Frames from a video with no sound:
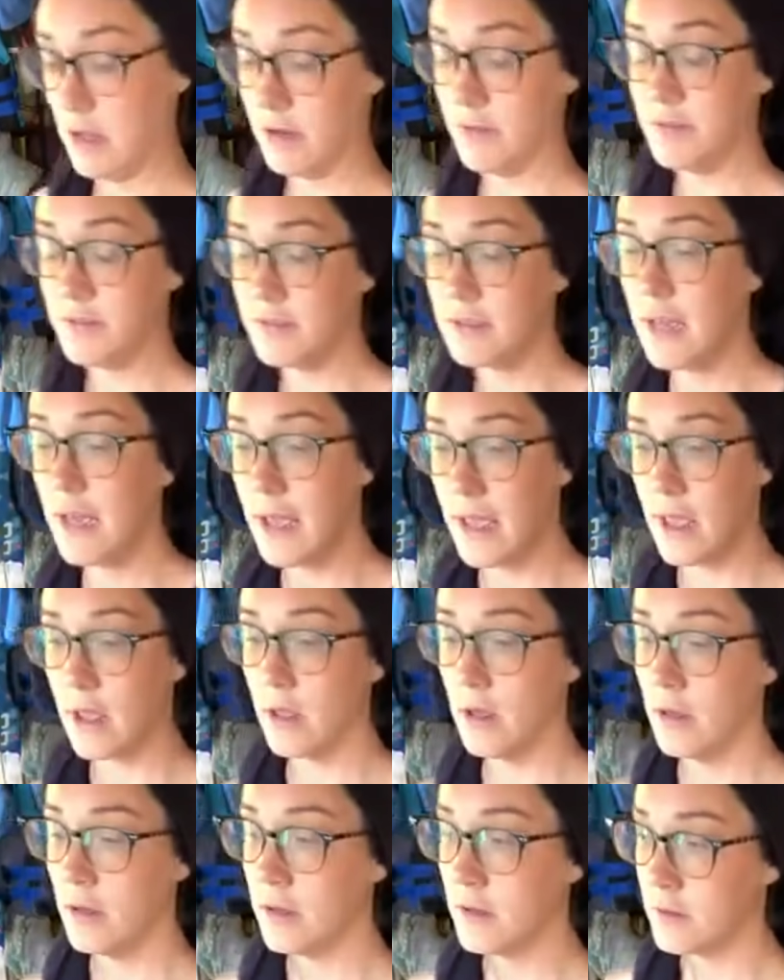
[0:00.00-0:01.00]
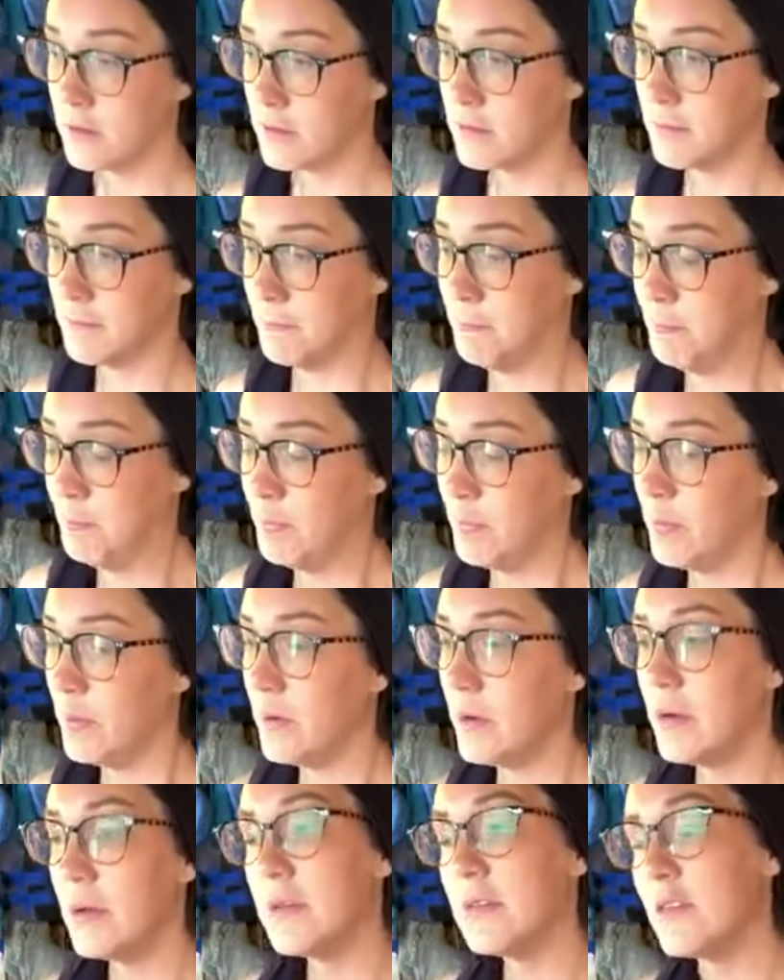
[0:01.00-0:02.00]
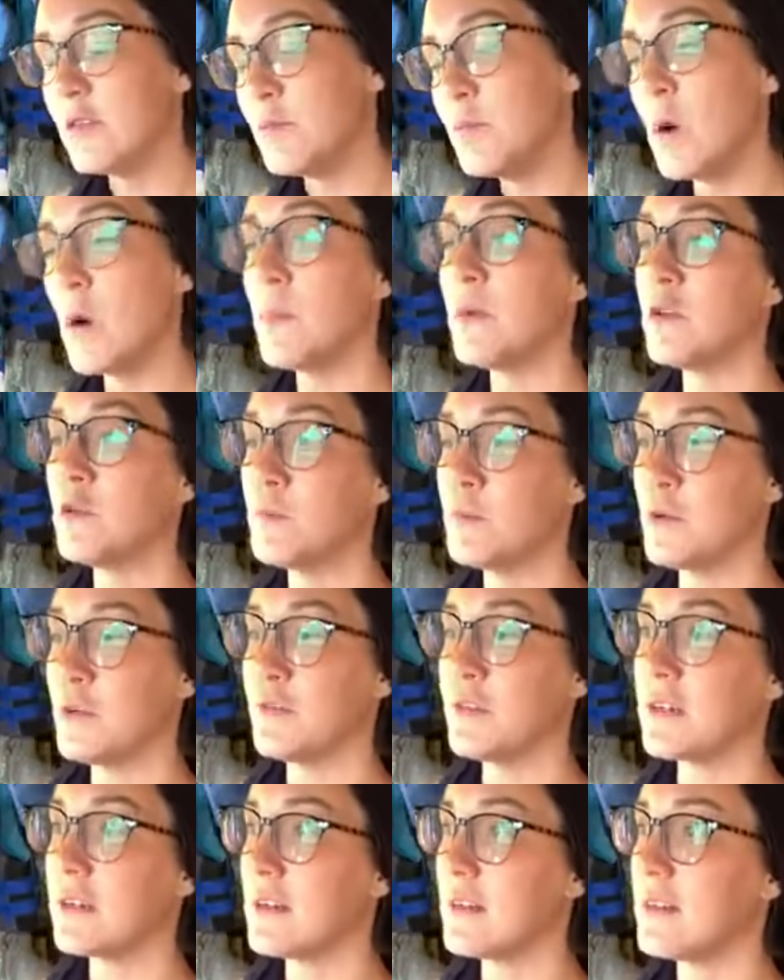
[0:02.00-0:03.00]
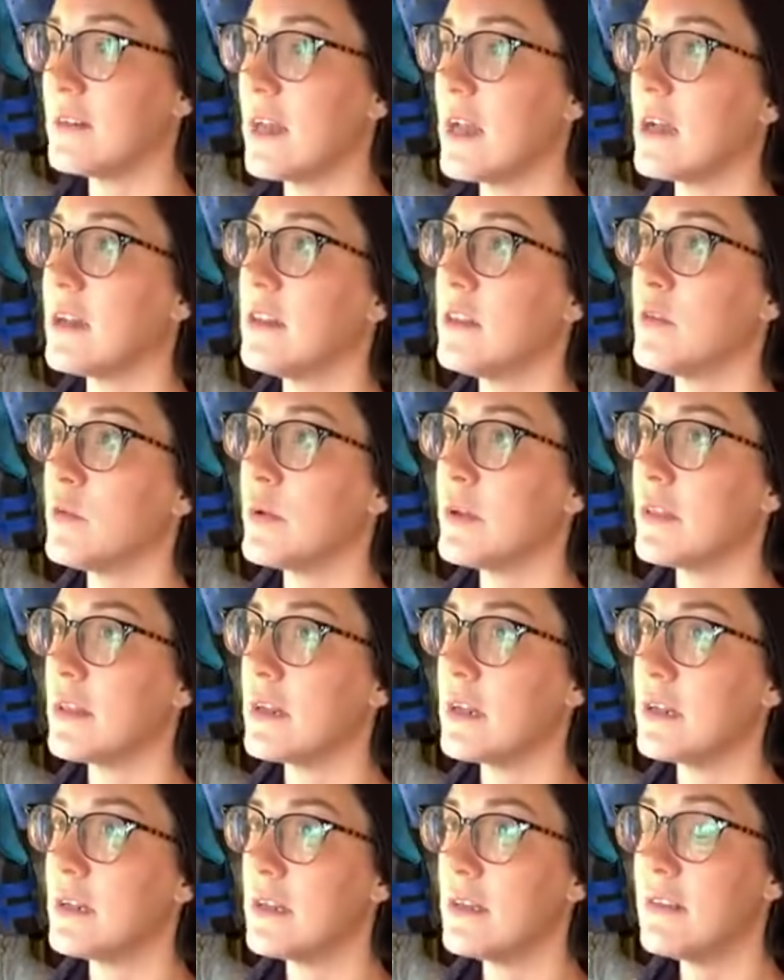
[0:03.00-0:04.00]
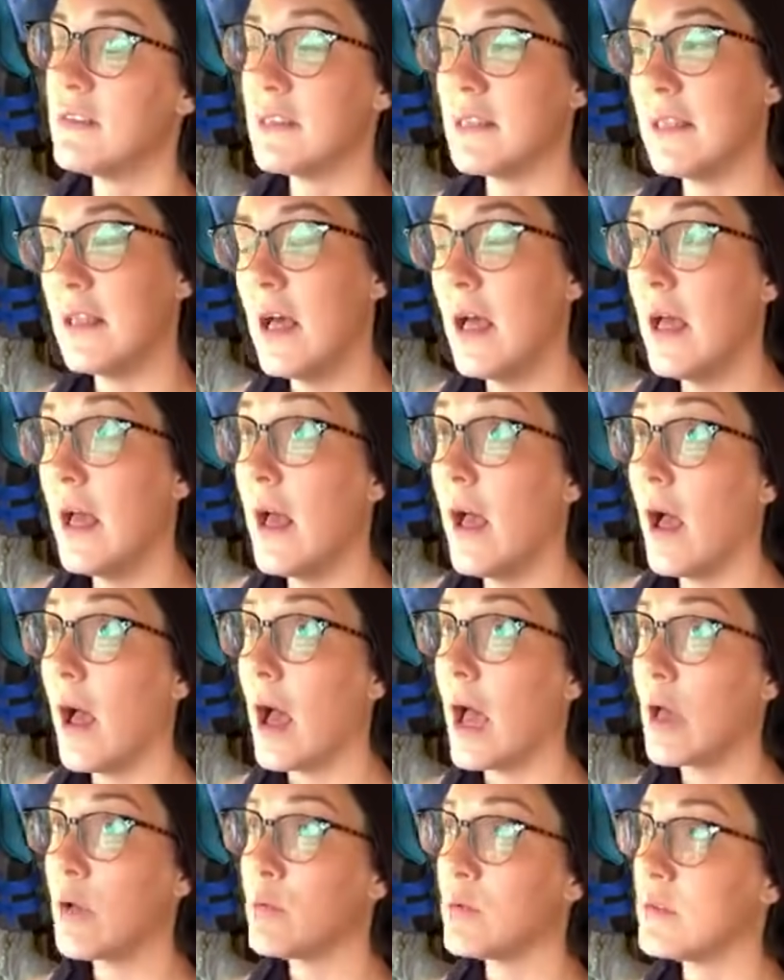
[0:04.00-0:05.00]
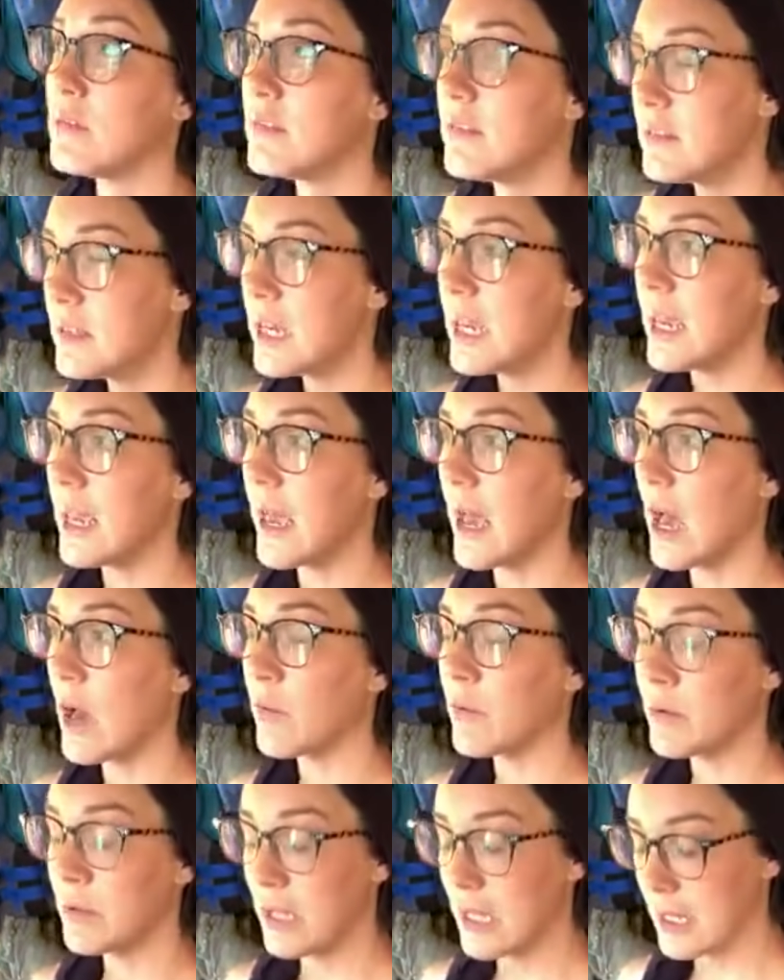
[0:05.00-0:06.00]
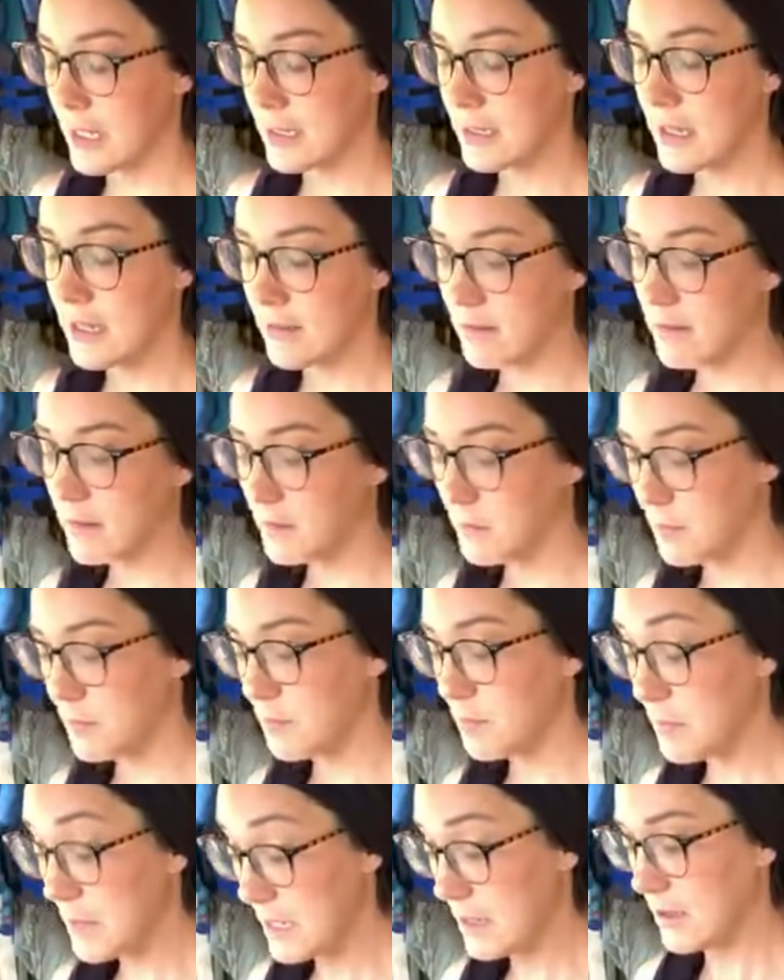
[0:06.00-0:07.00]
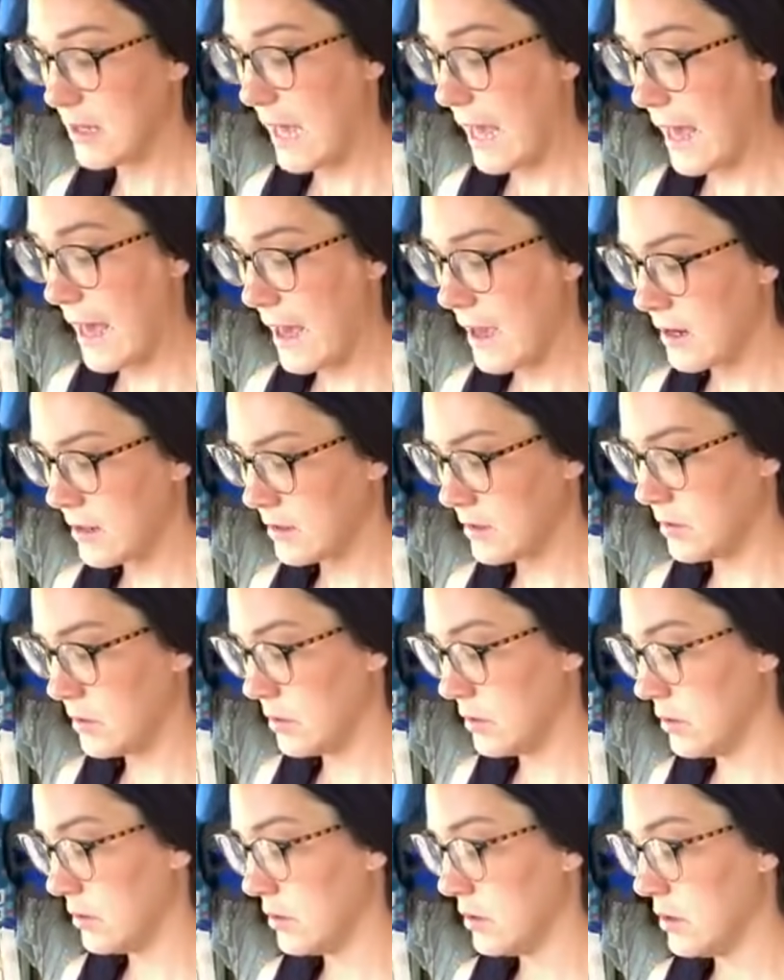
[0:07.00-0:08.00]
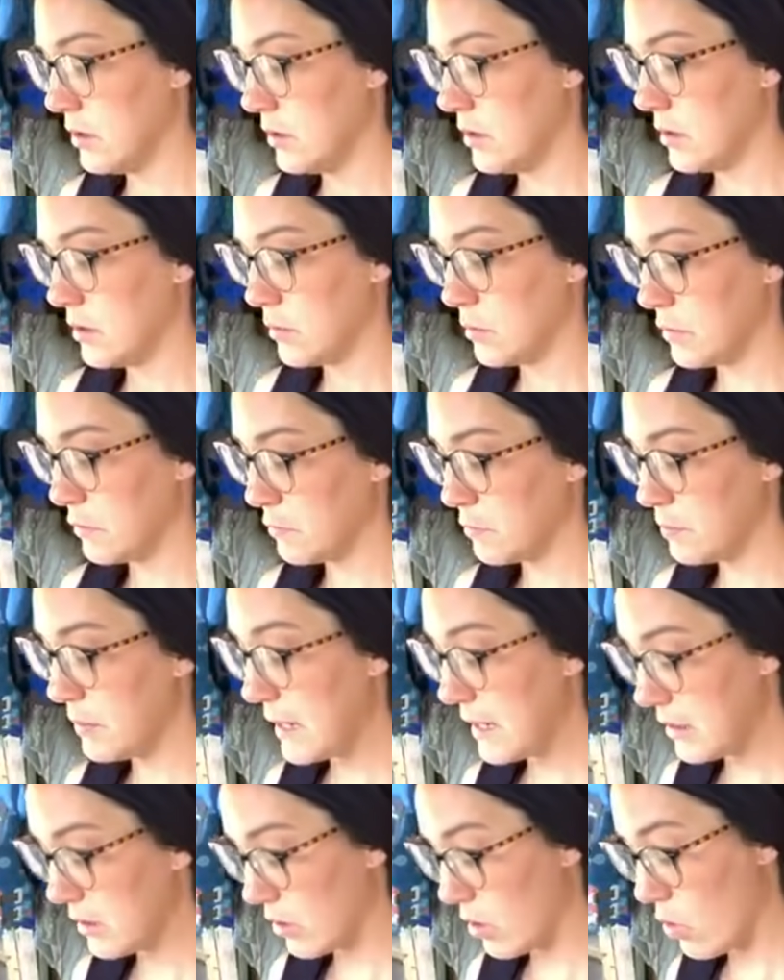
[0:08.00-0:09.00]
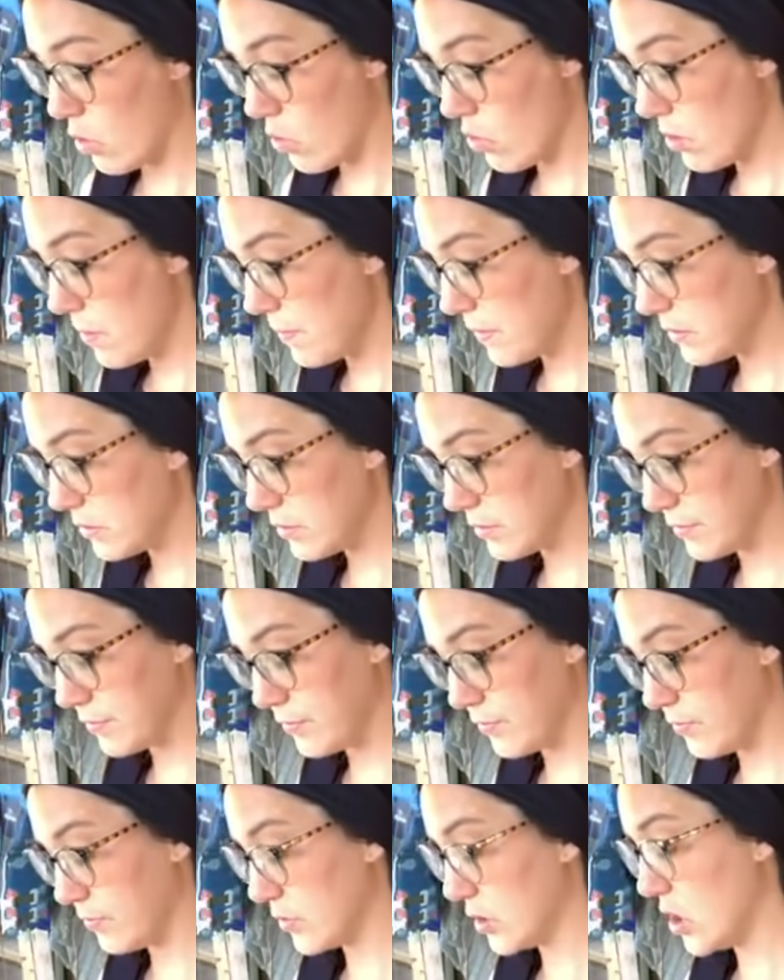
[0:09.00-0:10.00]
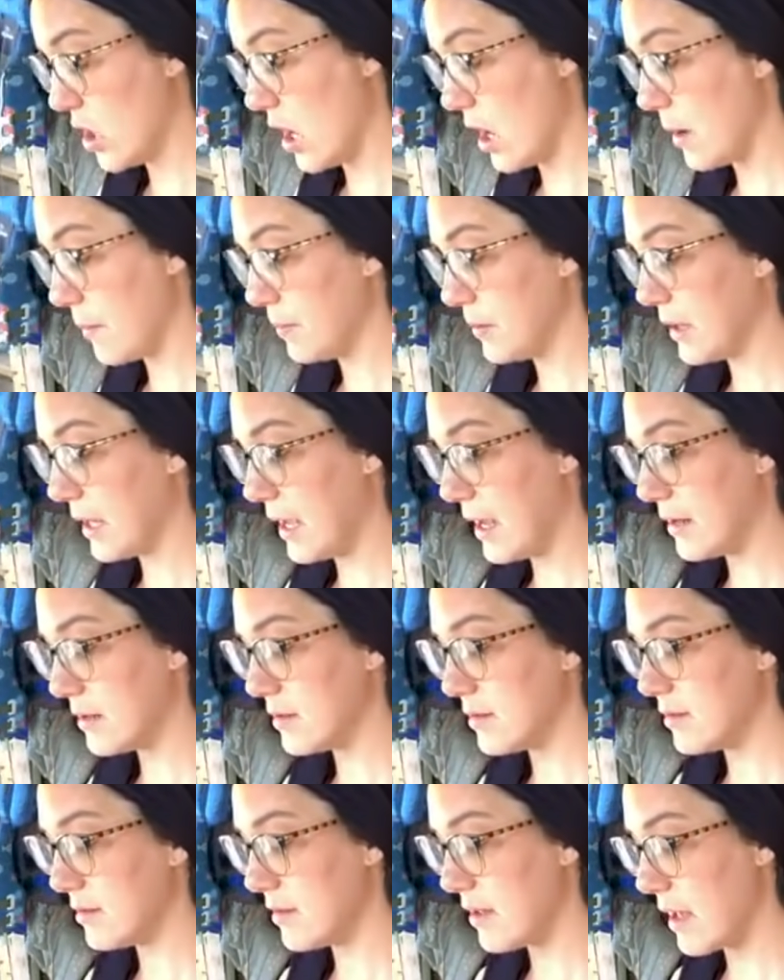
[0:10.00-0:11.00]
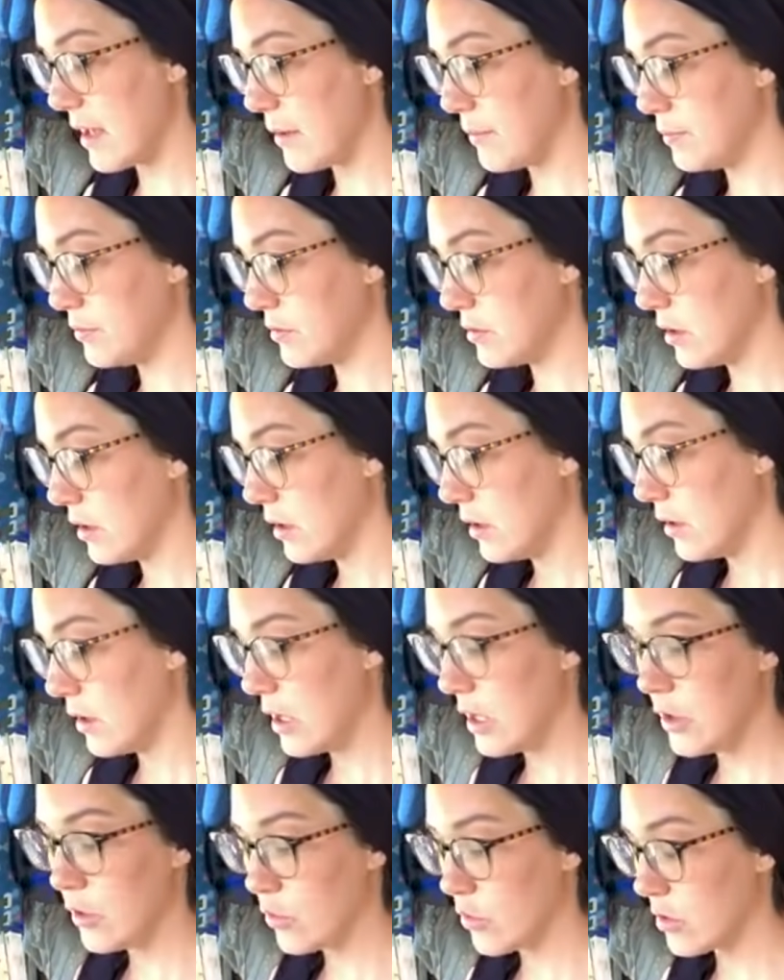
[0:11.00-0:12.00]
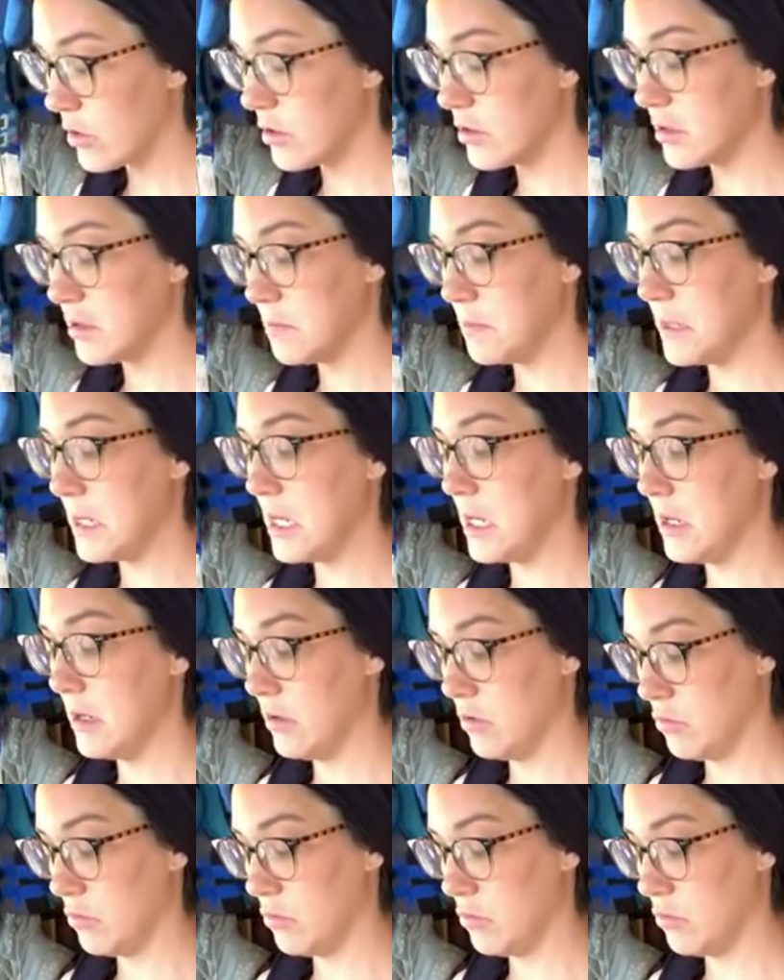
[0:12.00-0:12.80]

of saying, this moment is perfect exactly the way that it is, I will see how it needs to act. We've made a whole bunch of complicated steps in order to be,